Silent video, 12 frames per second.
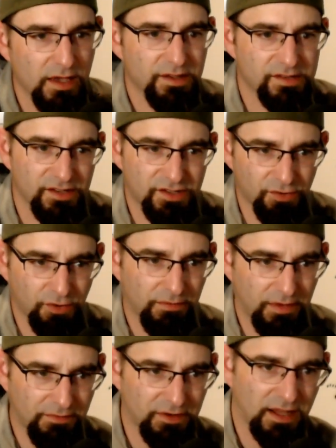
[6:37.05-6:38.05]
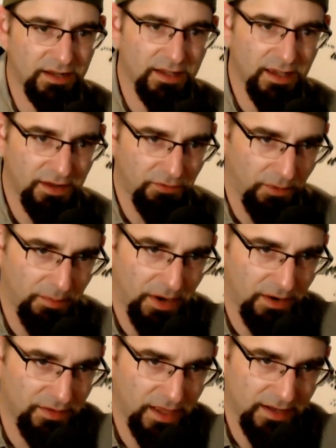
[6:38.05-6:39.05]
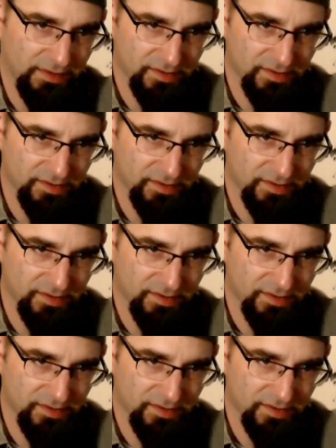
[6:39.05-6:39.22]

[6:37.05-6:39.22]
as I sort of have an idea how to repair that at